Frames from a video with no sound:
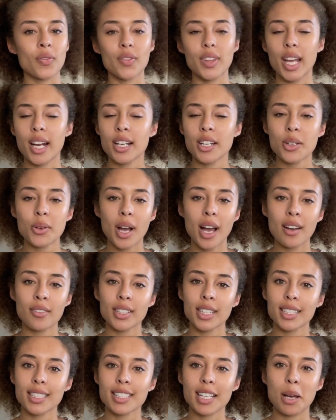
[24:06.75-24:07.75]
there you have an
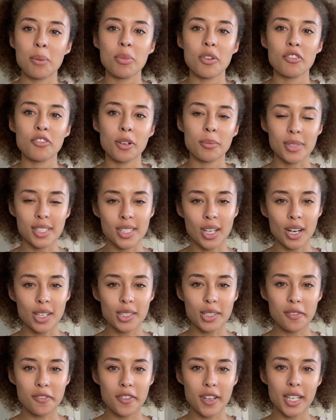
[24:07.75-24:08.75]
example from start
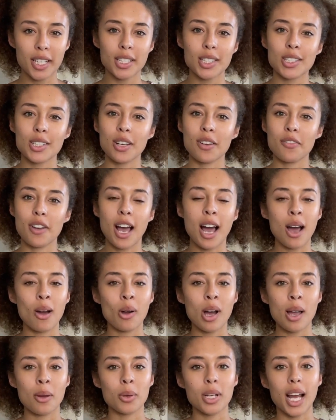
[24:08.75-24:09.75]
to finish of how
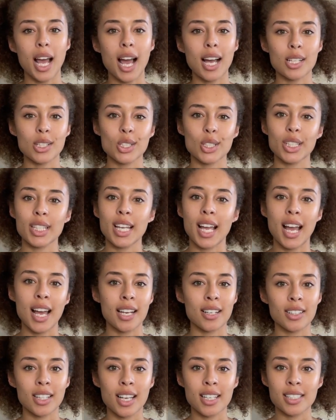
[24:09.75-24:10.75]
I would actually
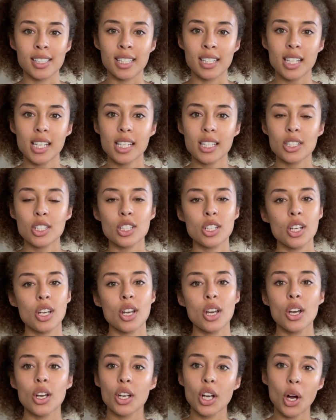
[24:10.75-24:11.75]
analyze a niche.
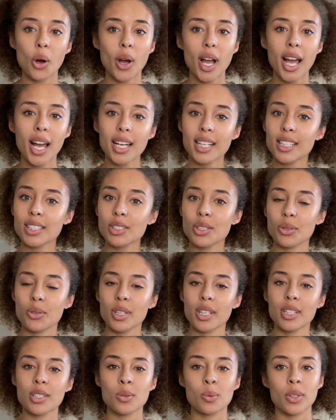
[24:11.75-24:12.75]
Go ahead and do
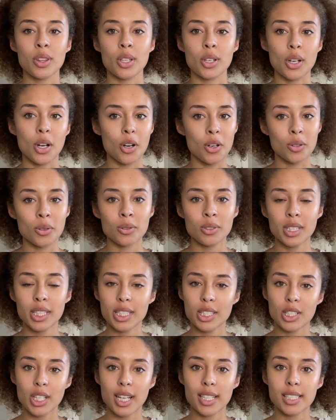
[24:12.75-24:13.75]
this with your own
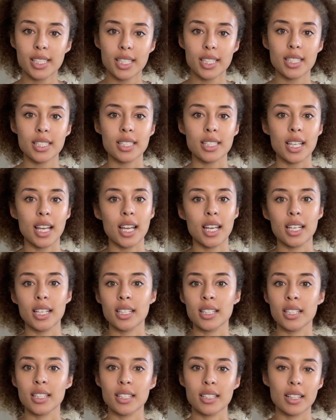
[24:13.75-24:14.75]
niche ideas
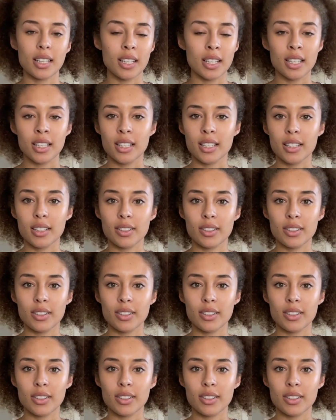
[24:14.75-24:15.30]
and the